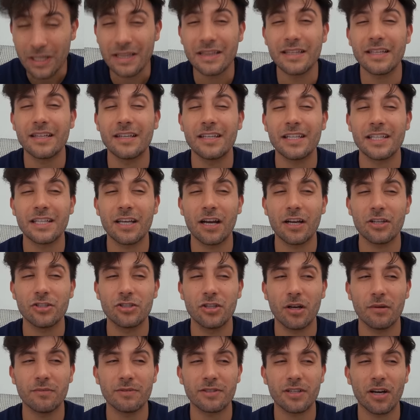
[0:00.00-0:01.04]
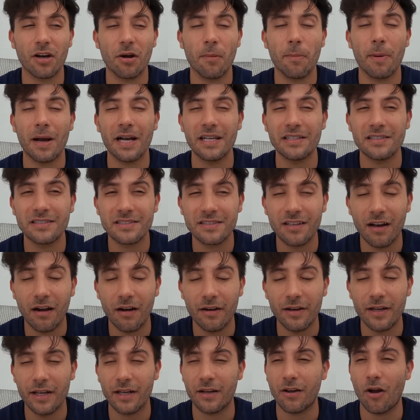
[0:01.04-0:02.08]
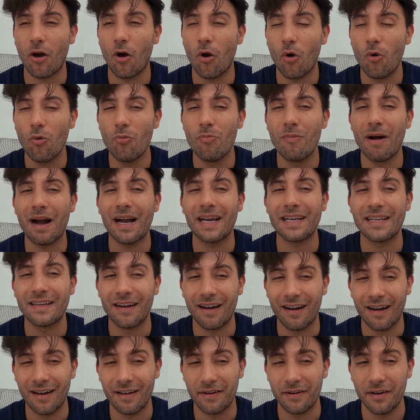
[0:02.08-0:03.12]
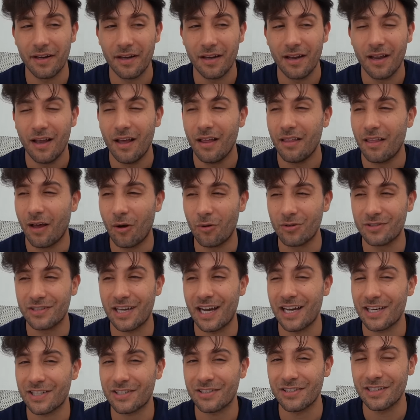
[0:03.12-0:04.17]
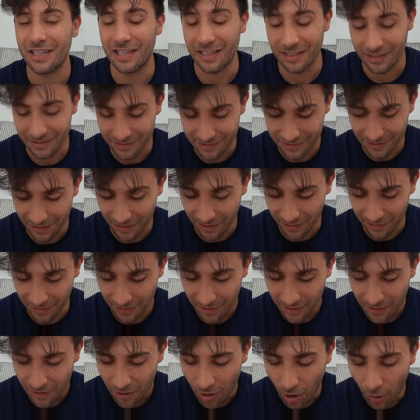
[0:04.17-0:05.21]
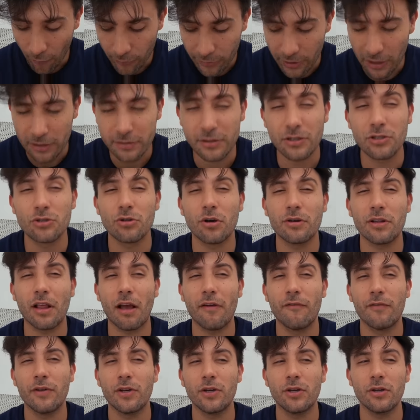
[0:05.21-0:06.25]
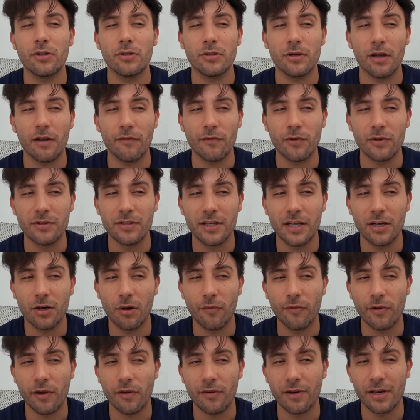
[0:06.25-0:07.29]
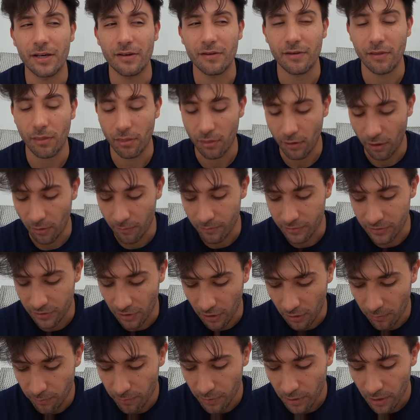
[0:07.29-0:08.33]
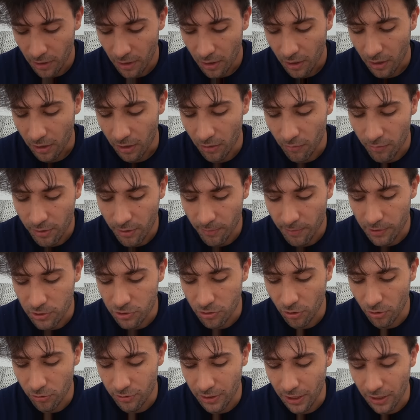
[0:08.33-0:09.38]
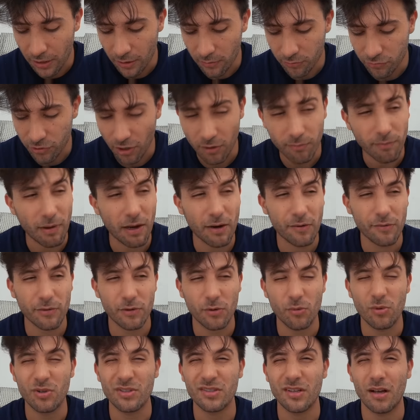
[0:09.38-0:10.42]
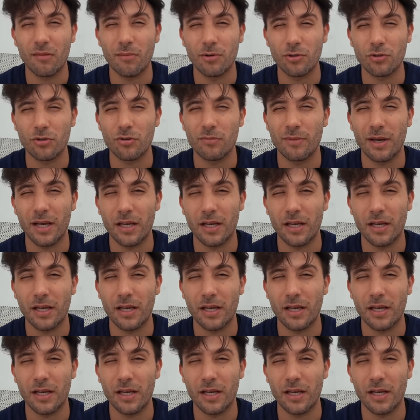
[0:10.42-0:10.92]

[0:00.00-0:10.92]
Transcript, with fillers: literally got jump scared by Sonic. Oh, my God. That was actually insane. Hope you guys enjoyed that video. If you did, hope you give it a thumbs up. Let me get my drone, and I'll check back with you once I have my drone in my